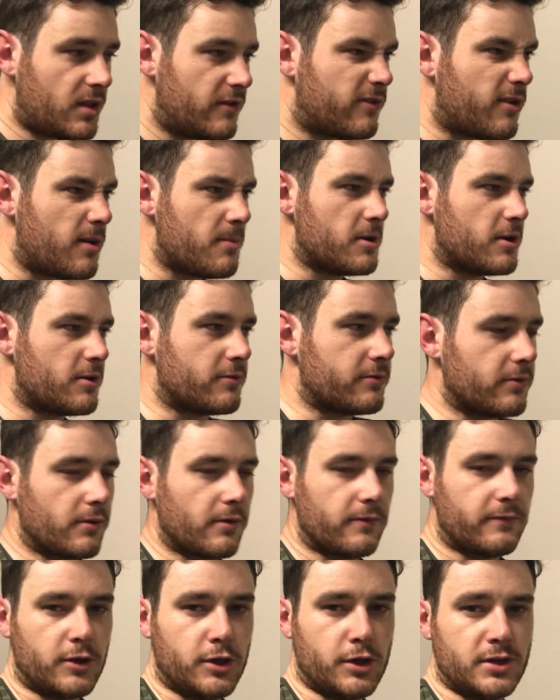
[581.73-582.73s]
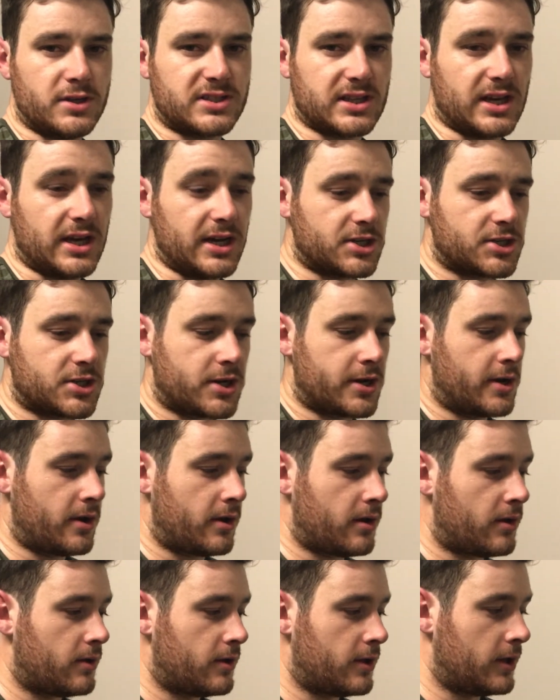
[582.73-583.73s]
for a bit of a review slash
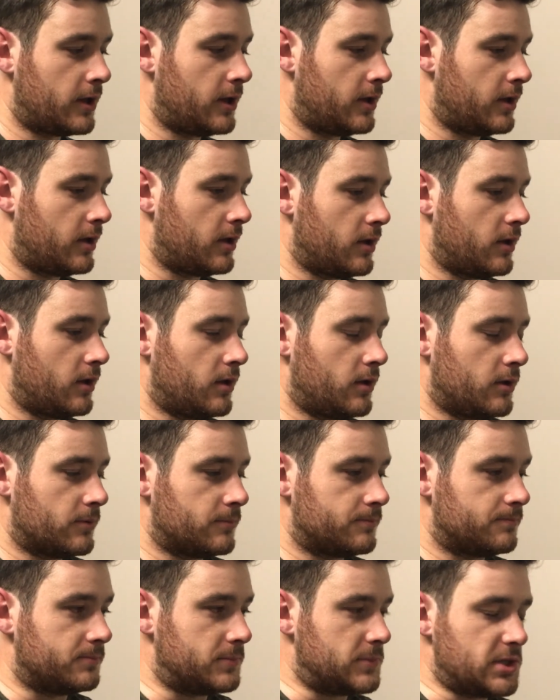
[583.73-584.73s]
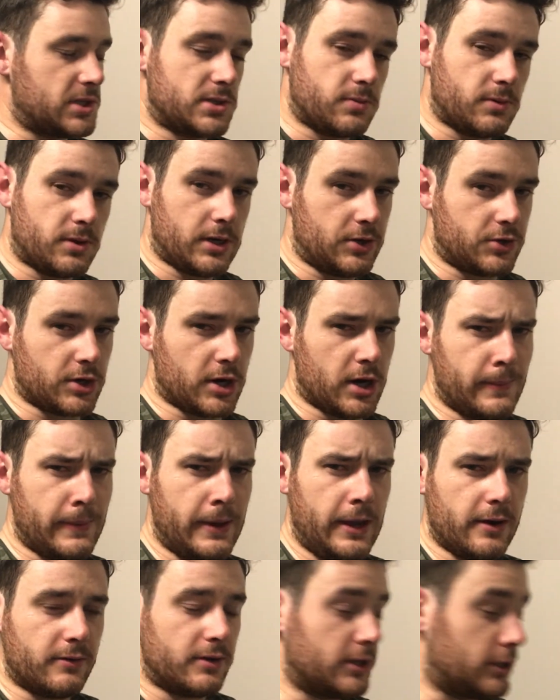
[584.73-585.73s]
just wanna try them
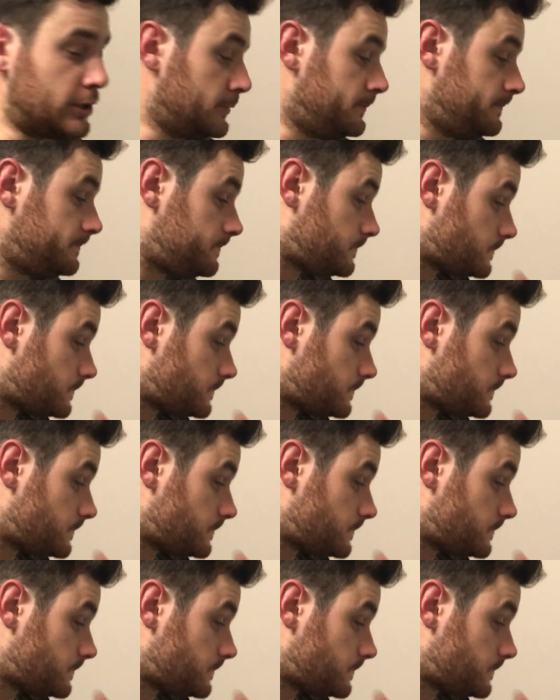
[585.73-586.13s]
out really.